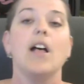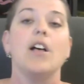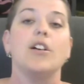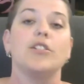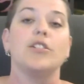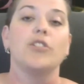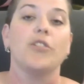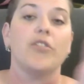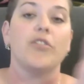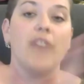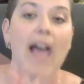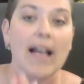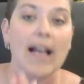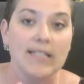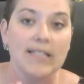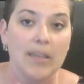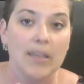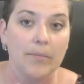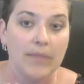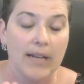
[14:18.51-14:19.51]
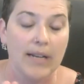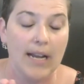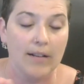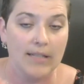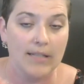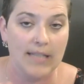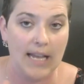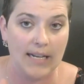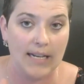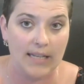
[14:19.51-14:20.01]
So that's something
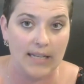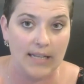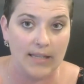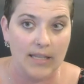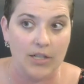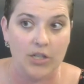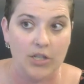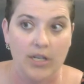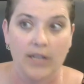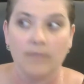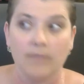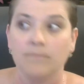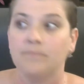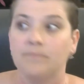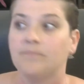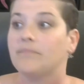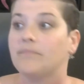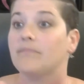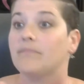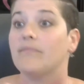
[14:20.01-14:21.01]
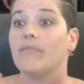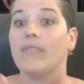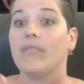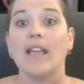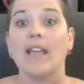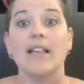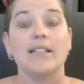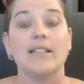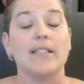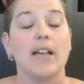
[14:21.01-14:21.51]
else I did this year
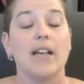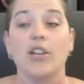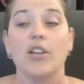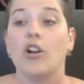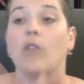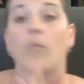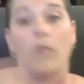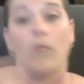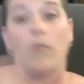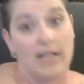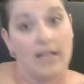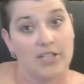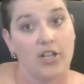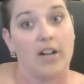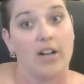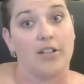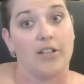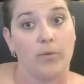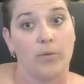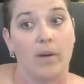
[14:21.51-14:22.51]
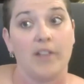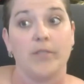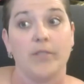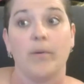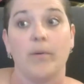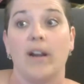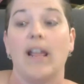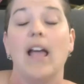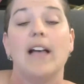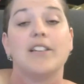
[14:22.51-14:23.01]
is uh, you know well it started in
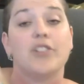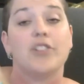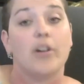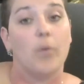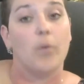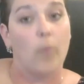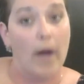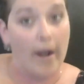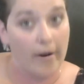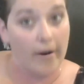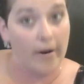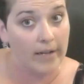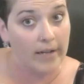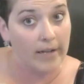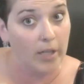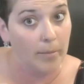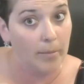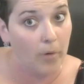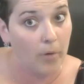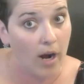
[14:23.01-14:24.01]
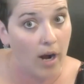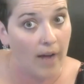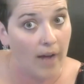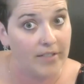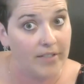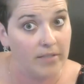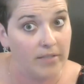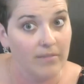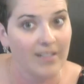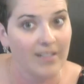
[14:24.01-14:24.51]
2020 started wearing it a little more often